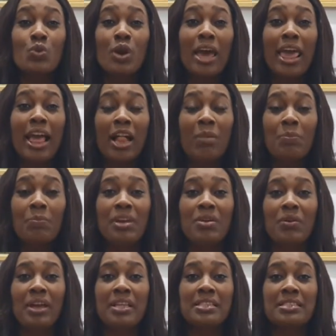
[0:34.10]
help
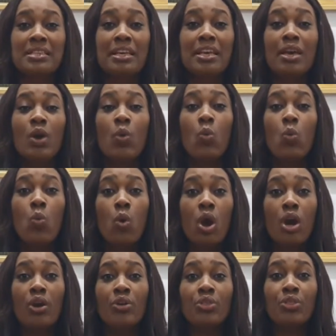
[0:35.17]
parents
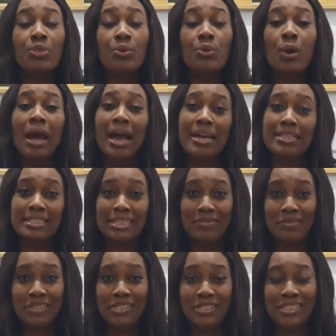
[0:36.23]
walk through
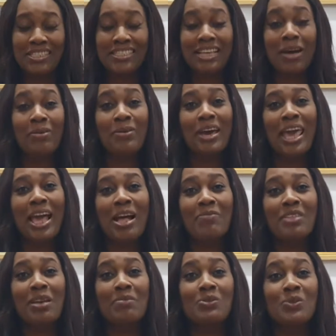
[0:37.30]
activities that will help
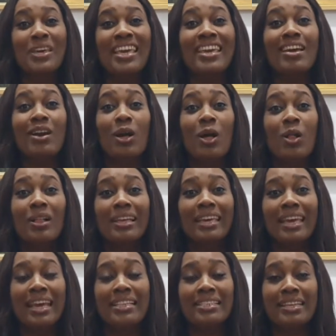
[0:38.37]
them to
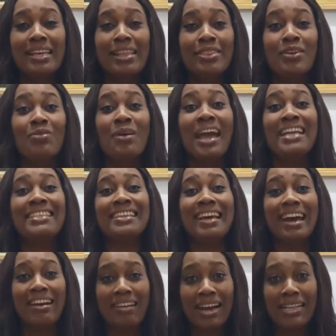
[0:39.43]
inculcate the right
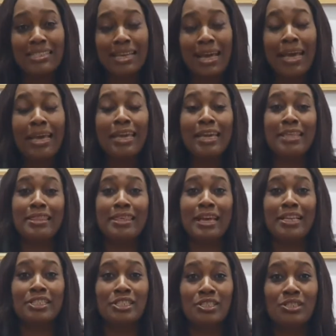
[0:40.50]
character in
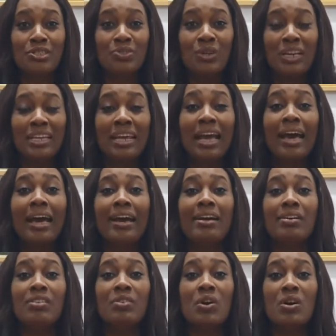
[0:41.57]
their children
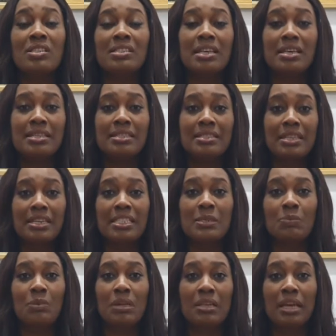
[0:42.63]
across six
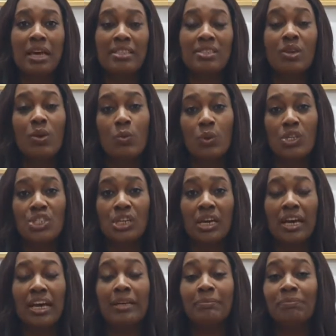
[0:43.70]
pillars, which
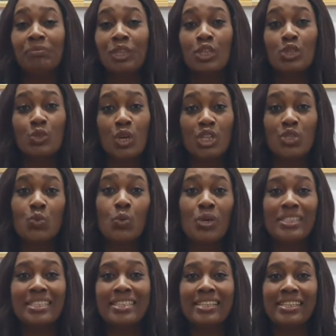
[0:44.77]
are
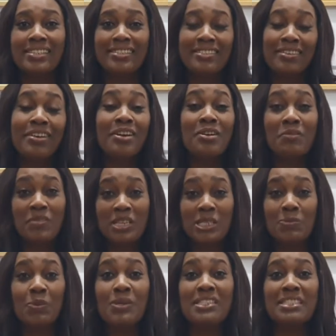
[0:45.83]
trustworthiness,
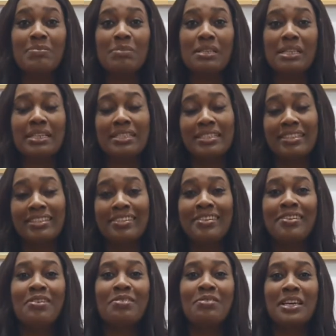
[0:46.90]
responsibility,
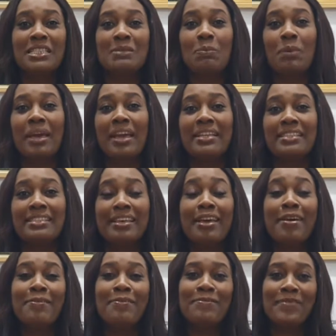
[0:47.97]
respect,
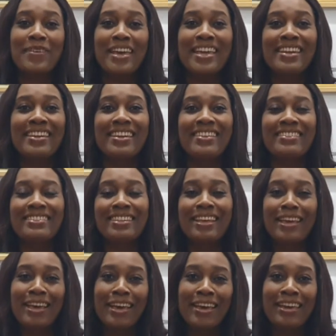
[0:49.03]
fairness,
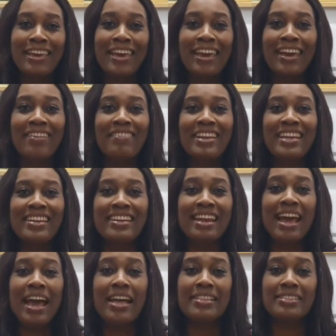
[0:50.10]
caring,
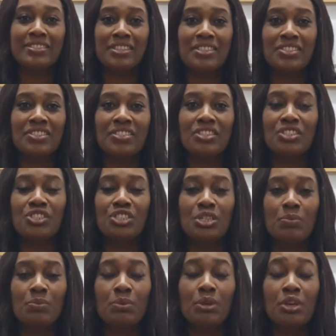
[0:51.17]
and
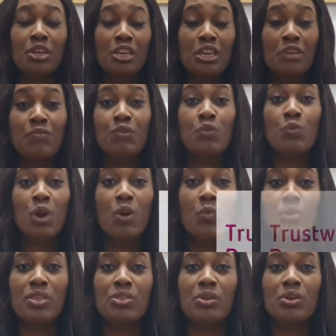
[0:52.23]
citizenship. If you work
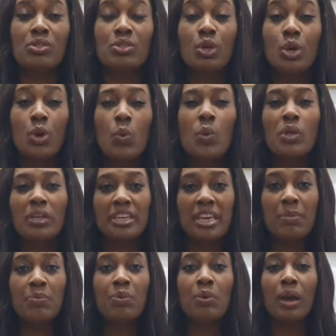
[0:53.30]
with us, we'll
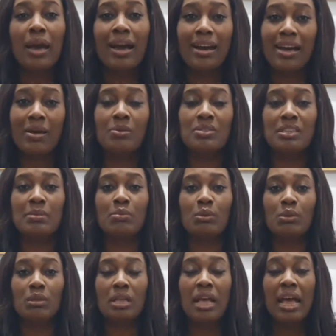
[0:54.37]
keep you
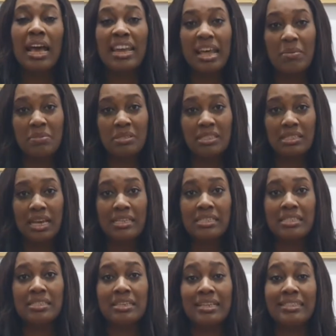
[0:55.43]
accountable, and I'm
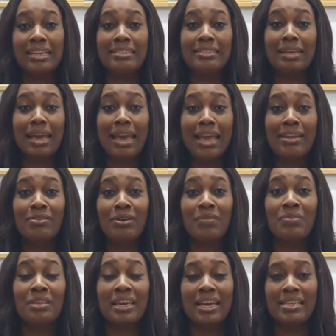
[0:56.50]
certain that at the end of
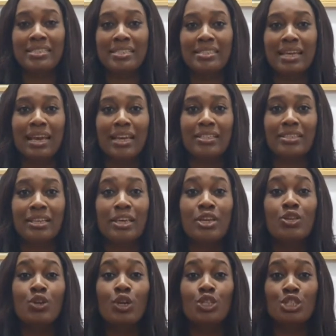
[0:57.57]
the exercise,
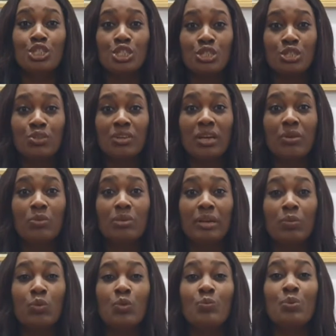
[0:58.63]
your children
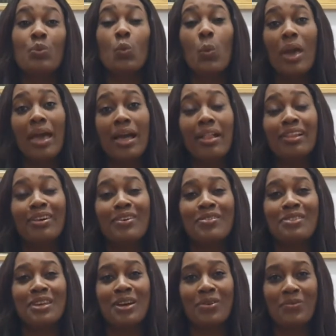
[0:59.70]
will be well on
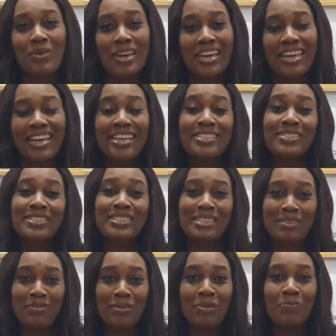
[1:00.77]
their way to
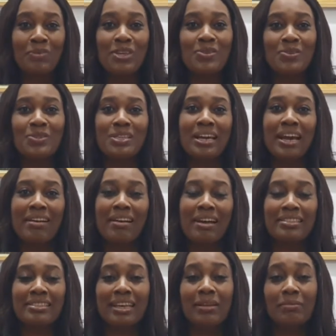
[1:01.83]
developing good
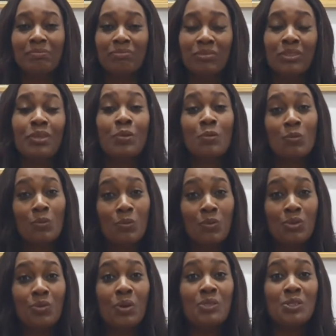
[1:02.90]
character. Would you want